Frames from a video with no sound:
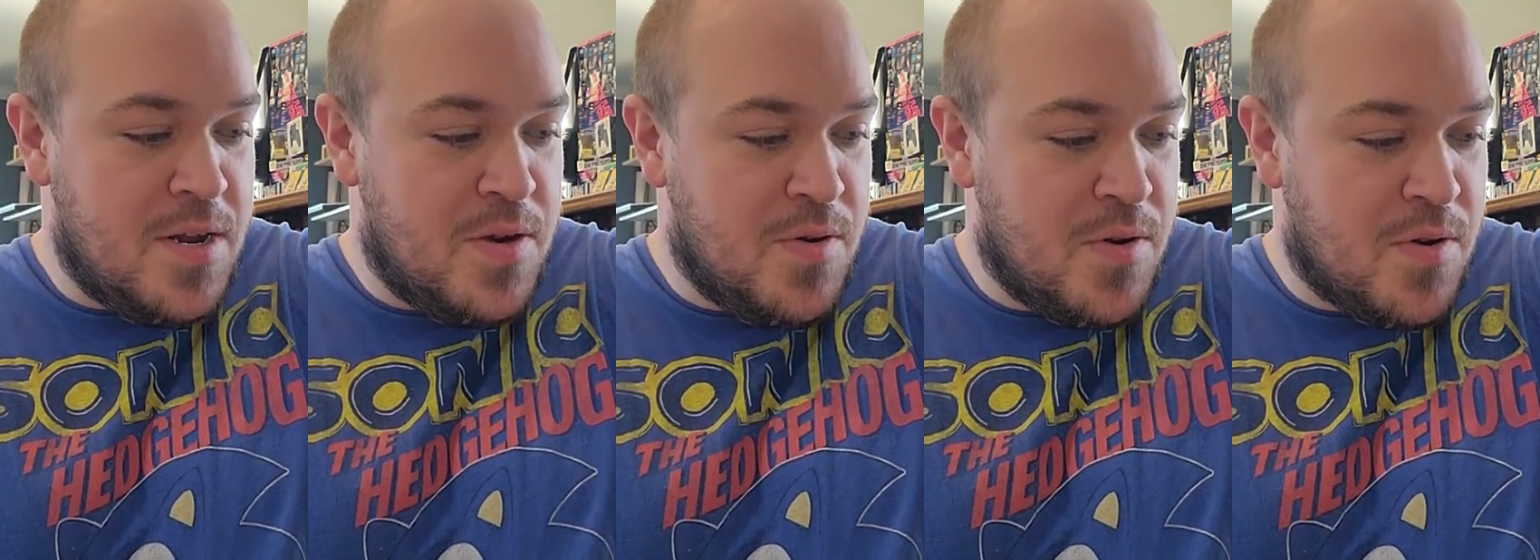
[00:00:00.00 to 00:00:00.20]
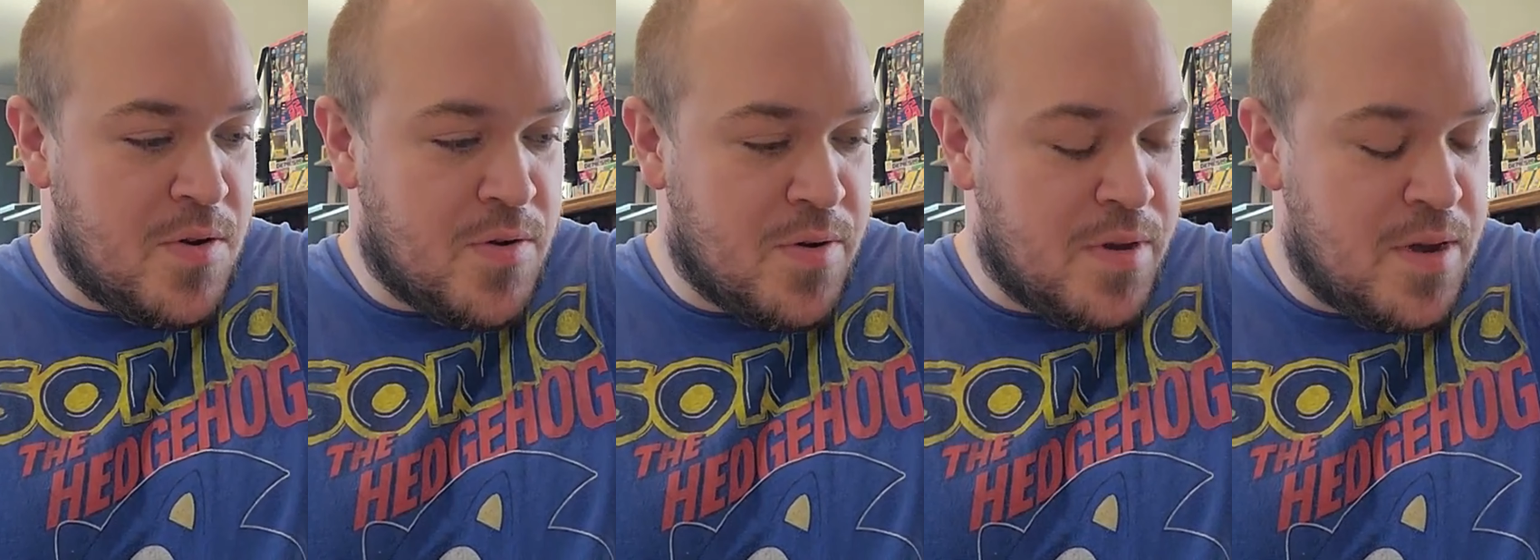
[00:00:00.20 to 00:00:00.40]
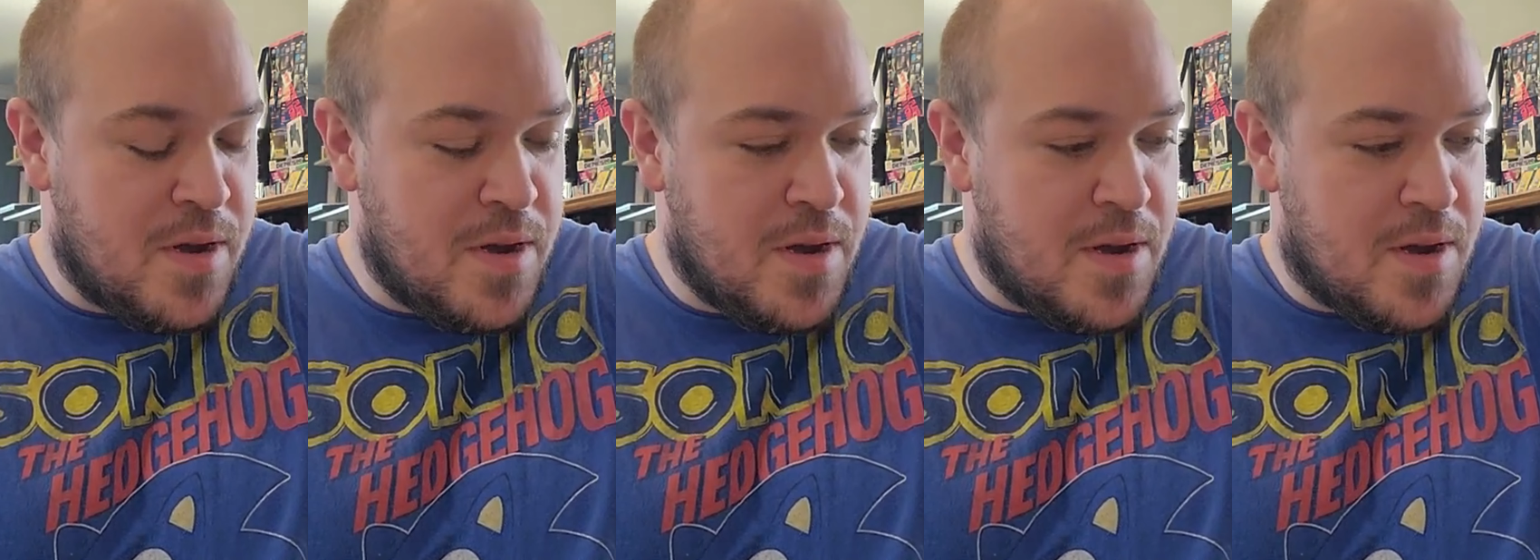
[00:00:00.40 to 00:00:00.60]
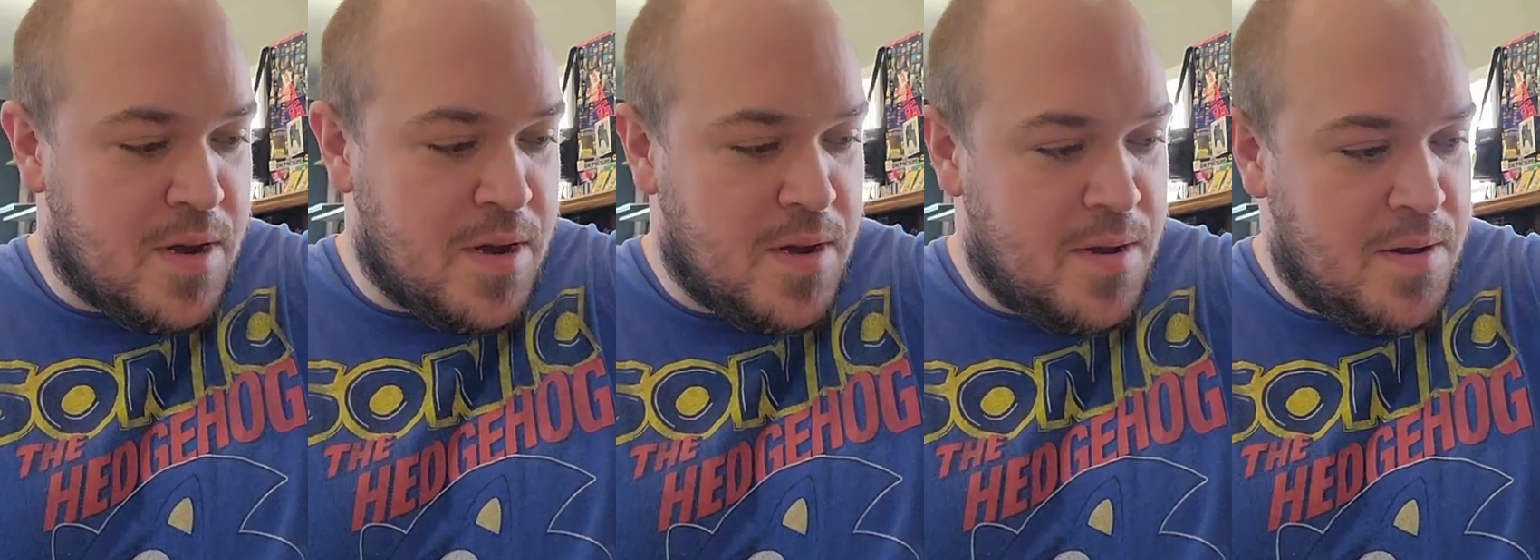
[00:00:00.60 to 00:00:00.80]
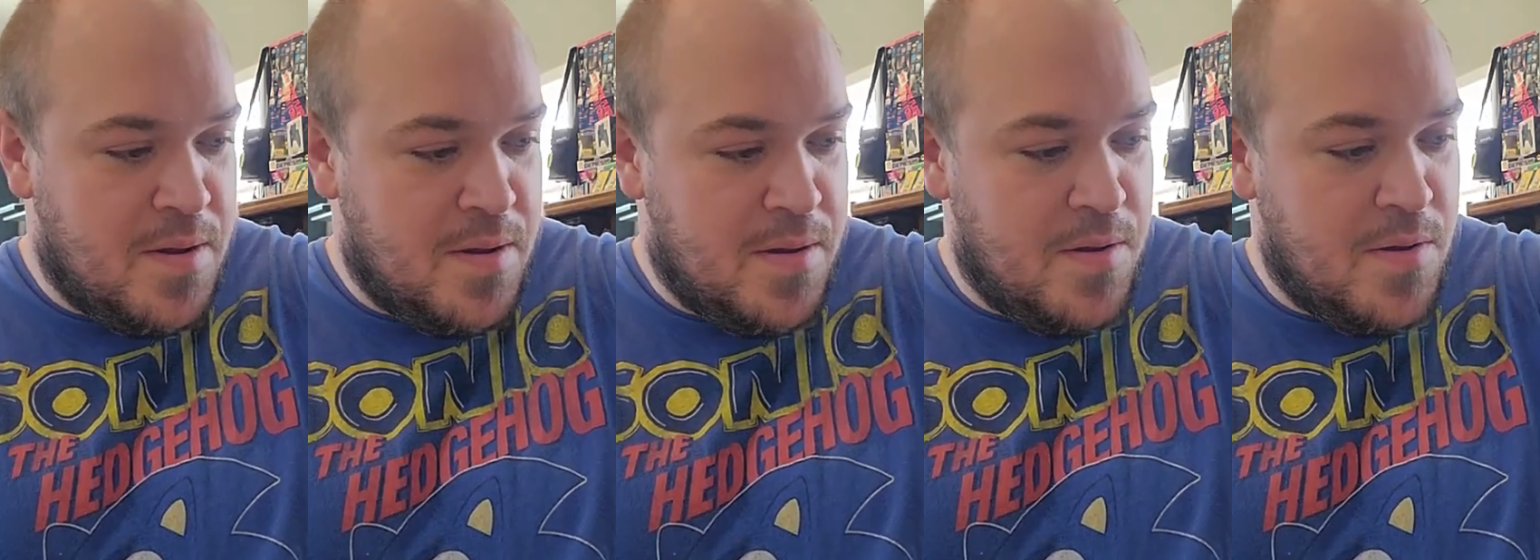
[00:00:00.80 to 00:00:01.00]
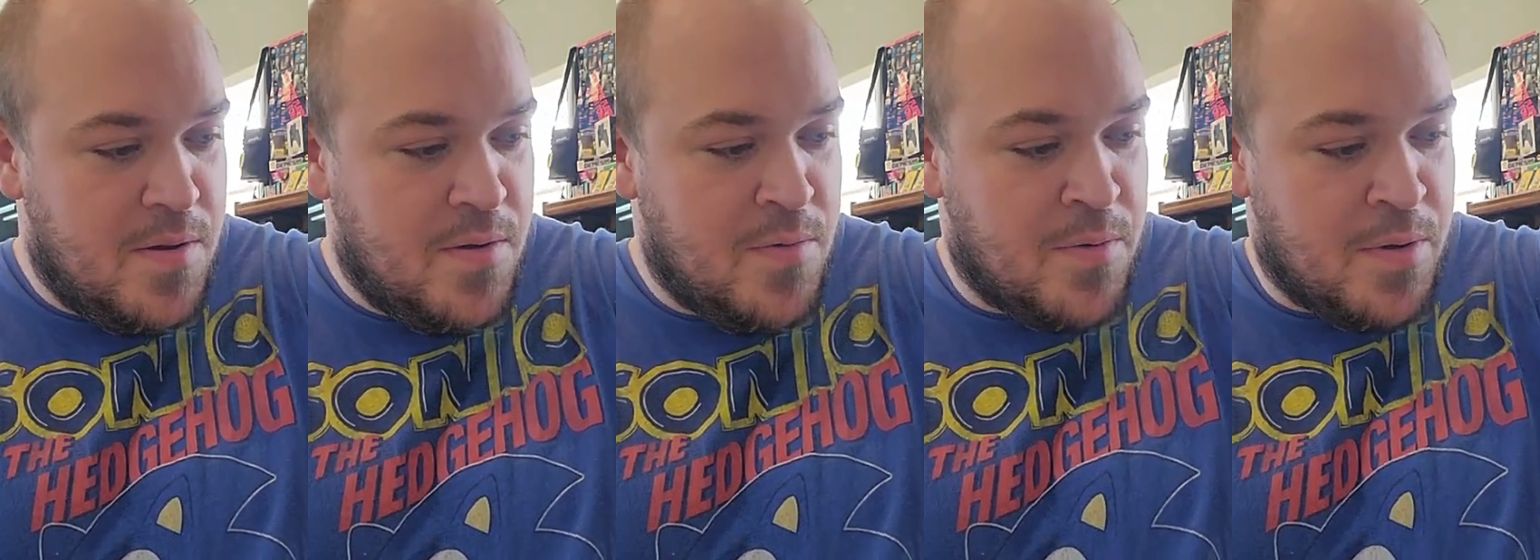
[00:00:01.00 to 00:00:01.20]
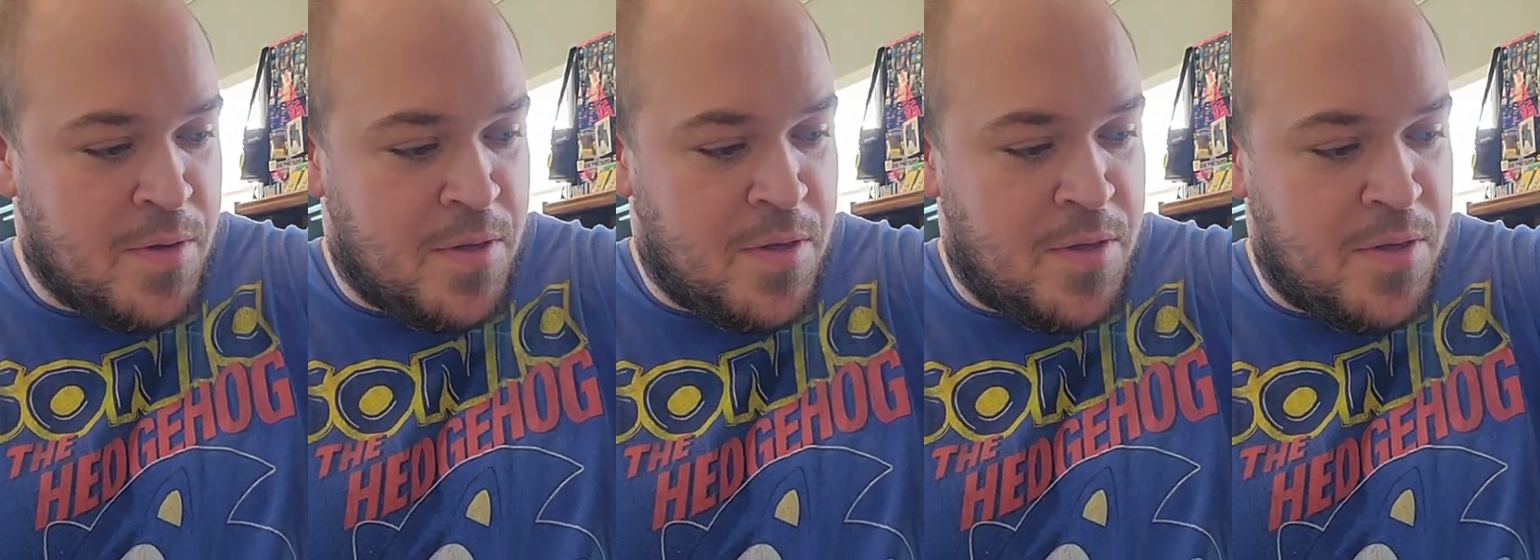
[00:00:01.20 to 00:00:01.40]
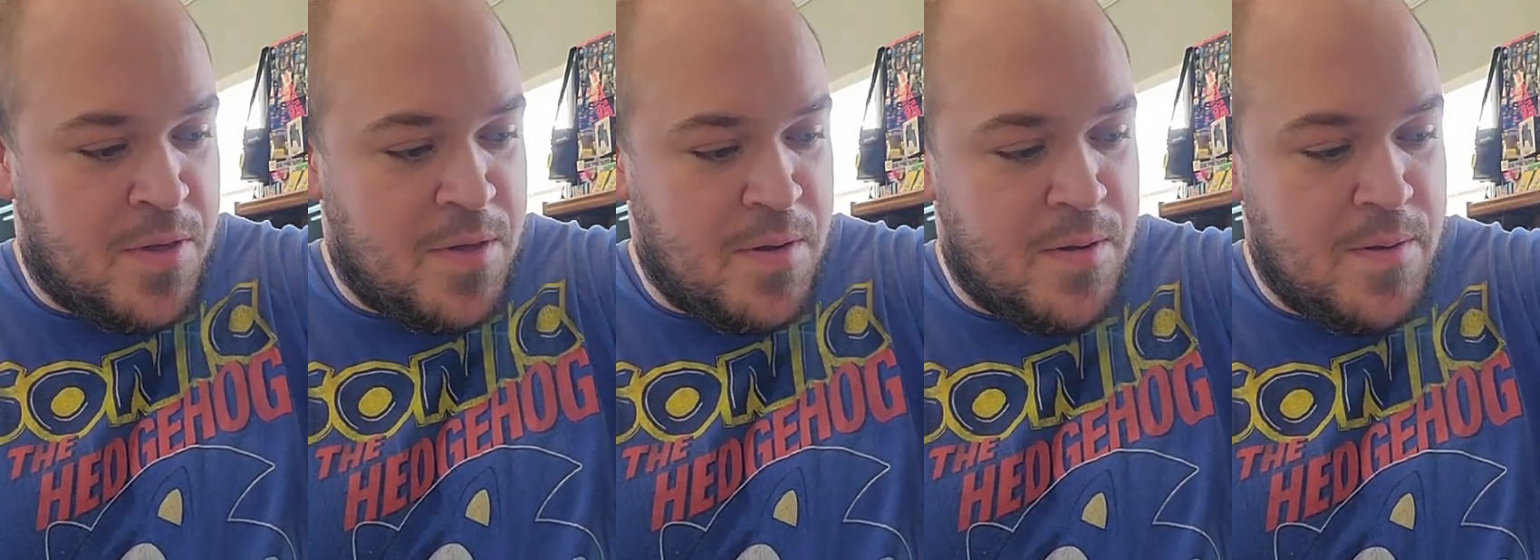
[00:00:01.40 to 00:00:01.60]
to agree
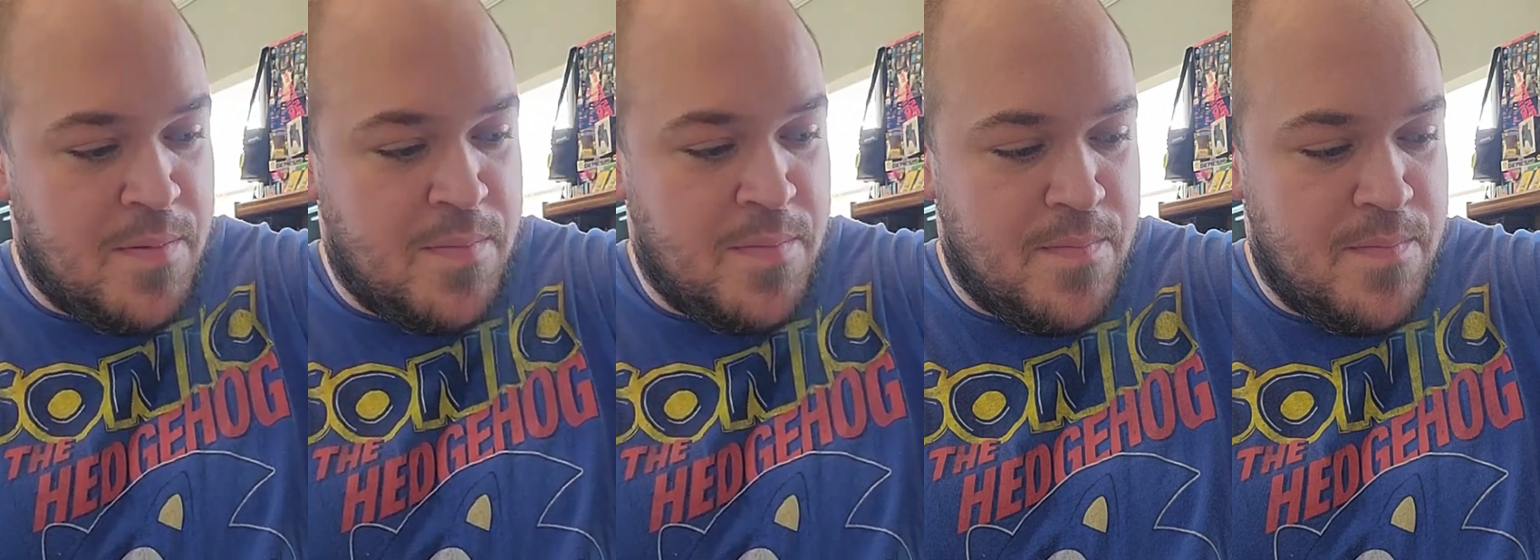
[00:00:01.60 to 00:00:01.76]
with